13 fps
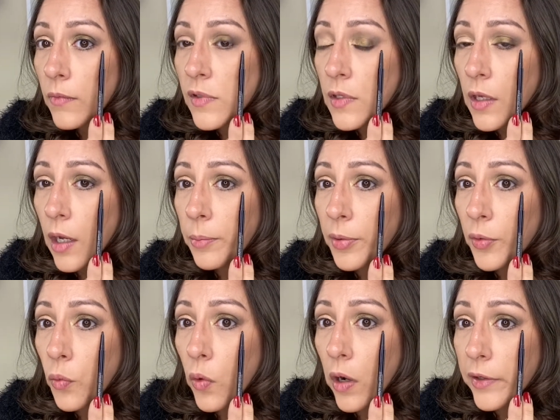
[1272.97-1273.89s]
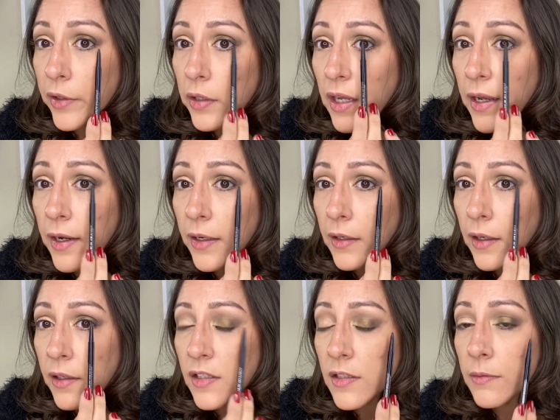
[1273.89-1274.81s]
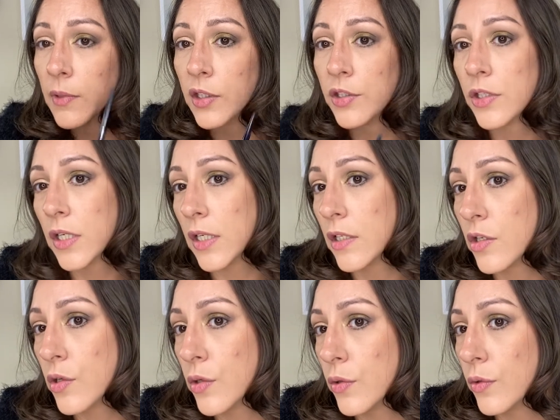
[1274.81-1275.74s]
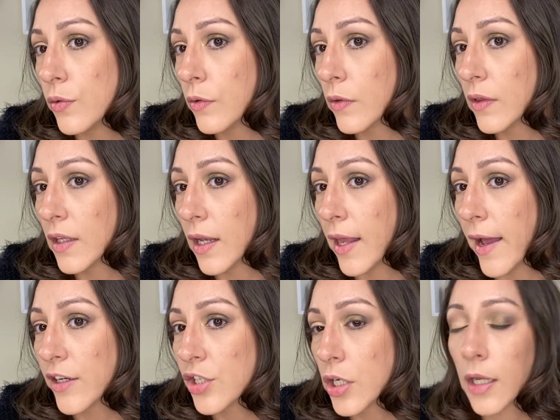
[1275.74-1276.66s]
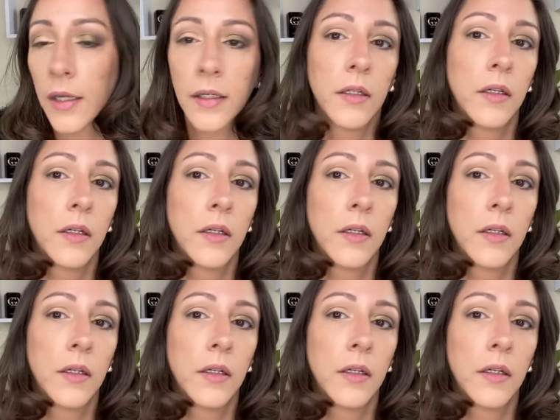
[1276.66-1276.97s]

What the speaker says: upper waterline and smudged into the lash line.